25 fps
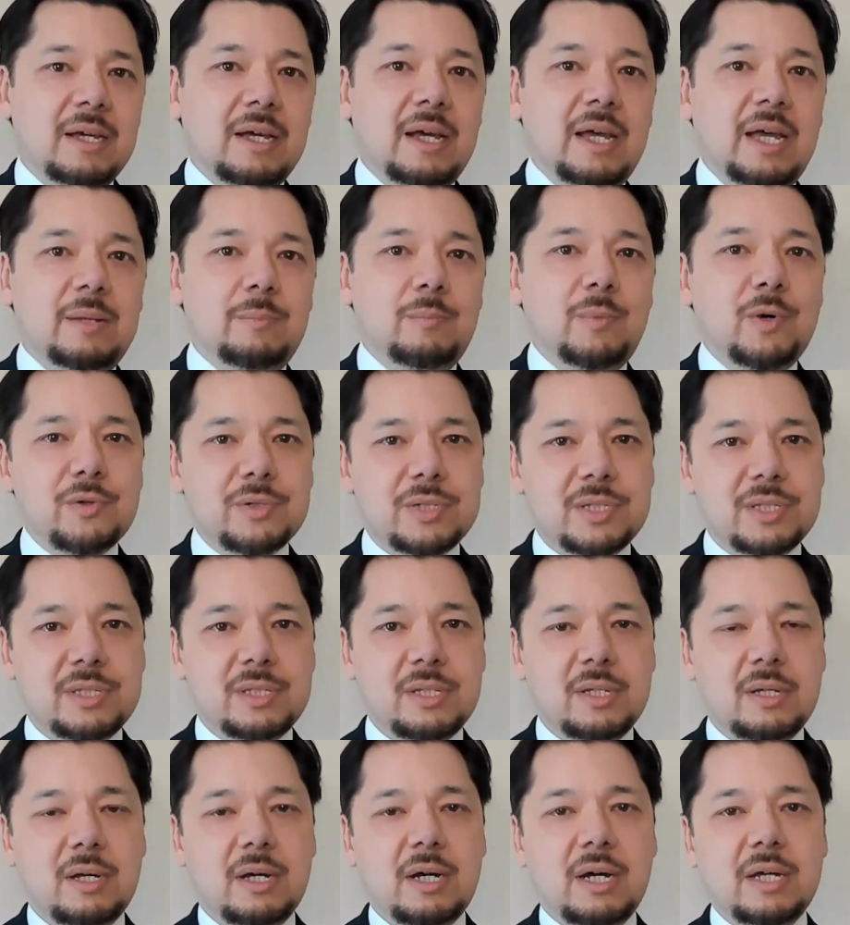And
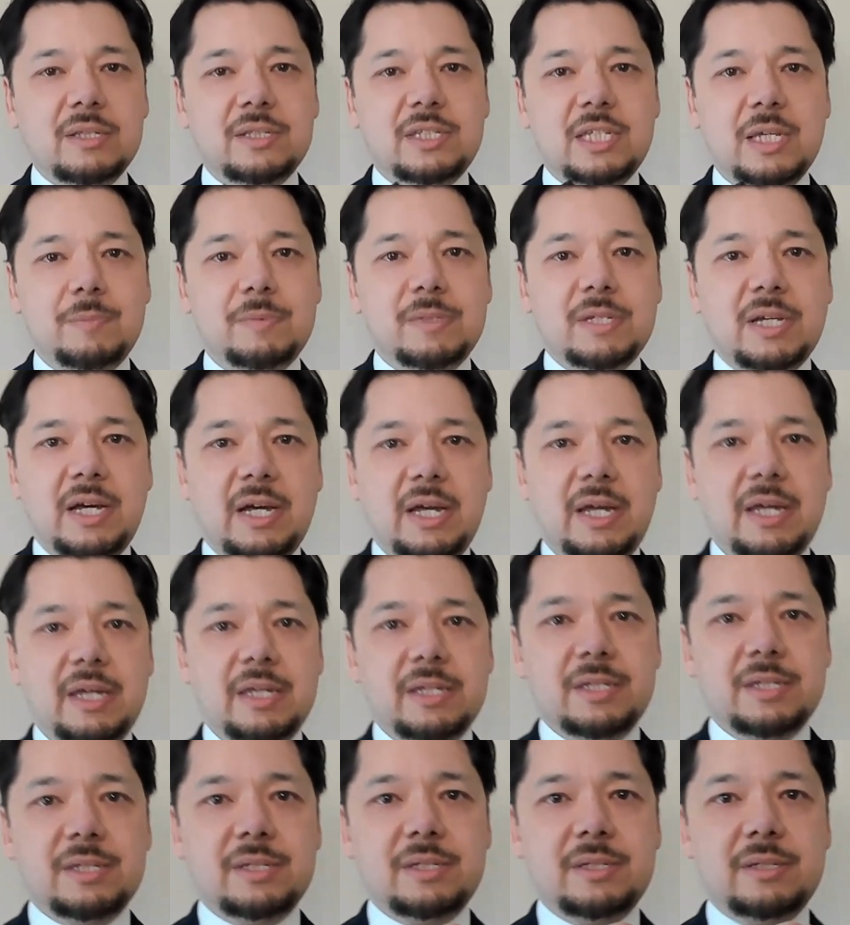most untipped
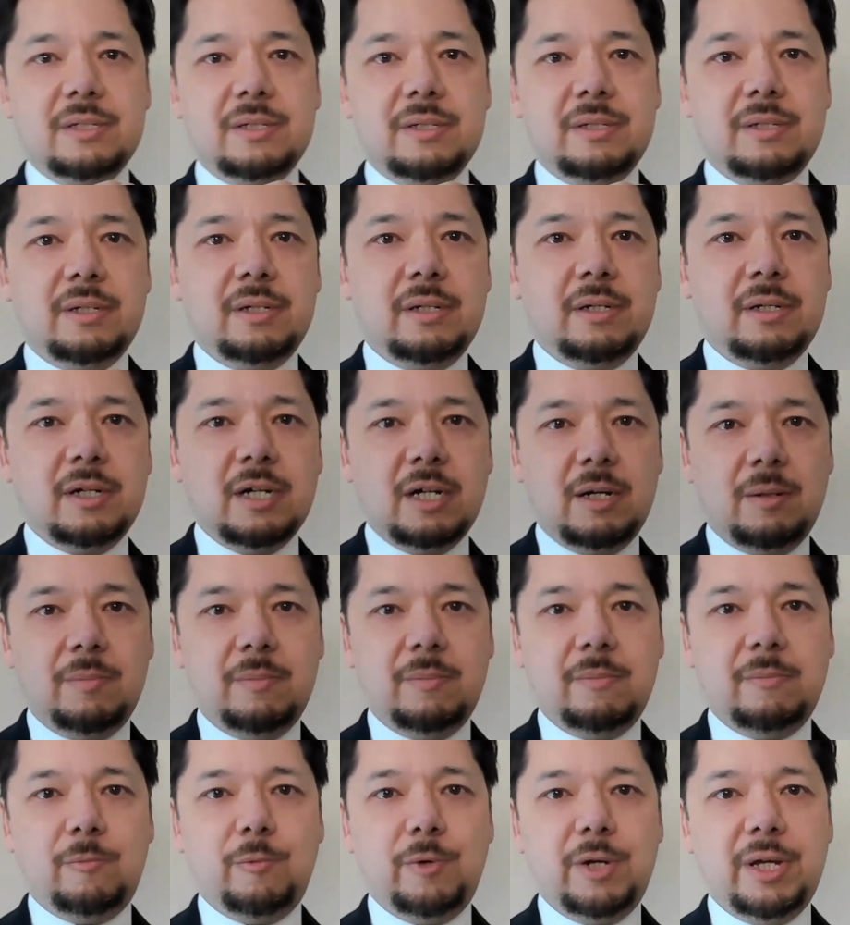ties
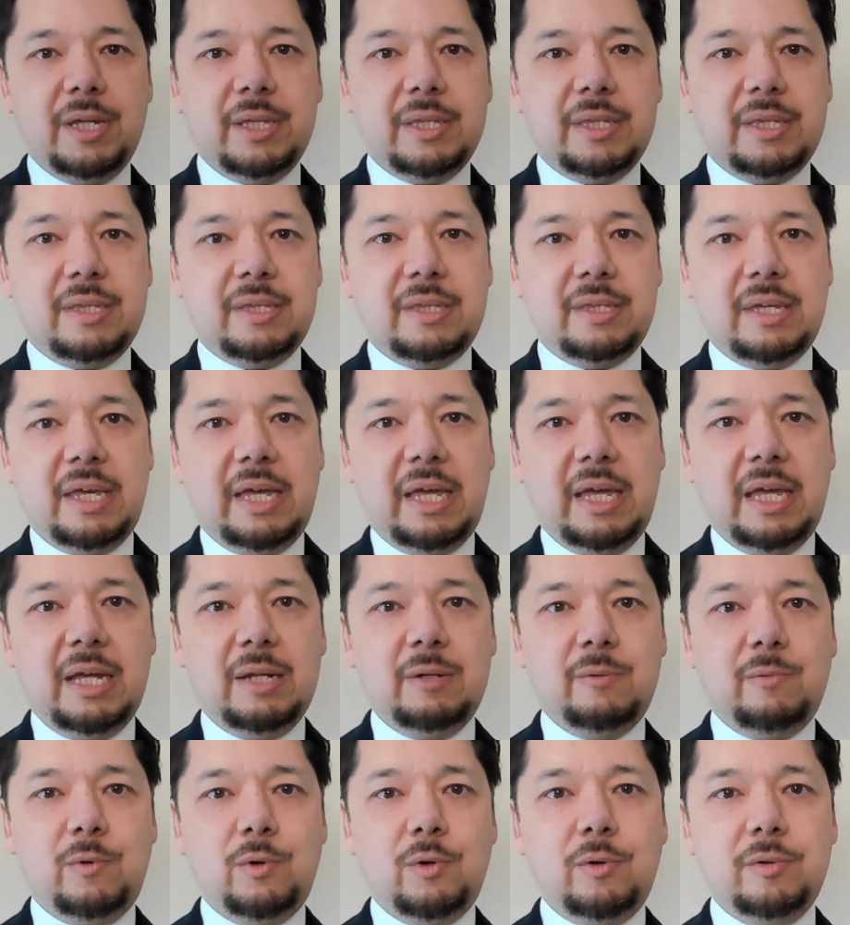come with
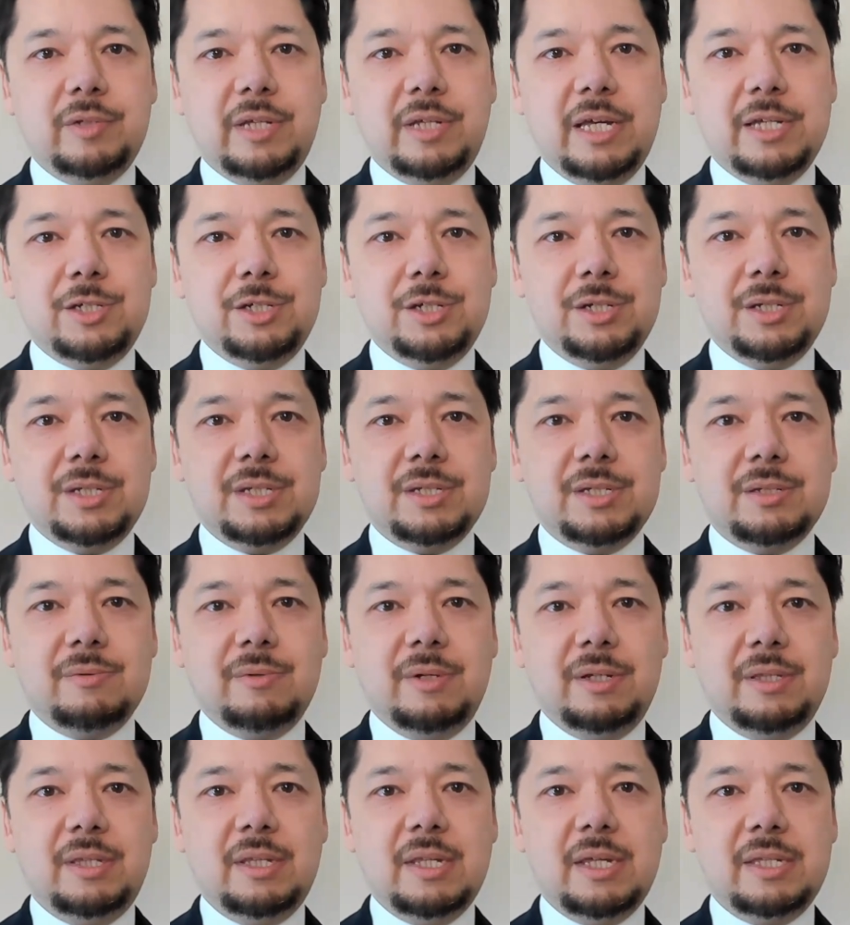hand-rolled edges.
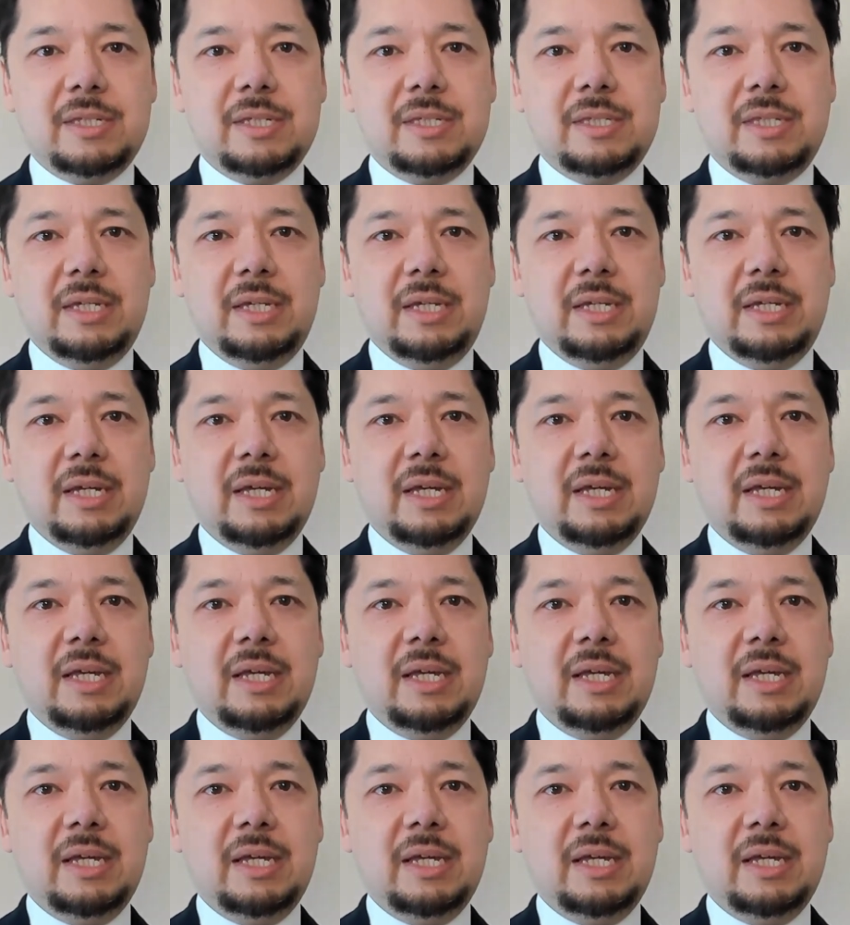Right? That's the